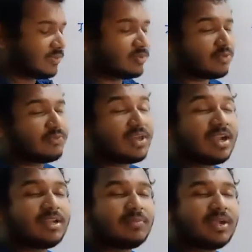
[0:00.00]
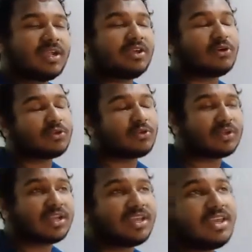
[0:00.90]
so we are depending on only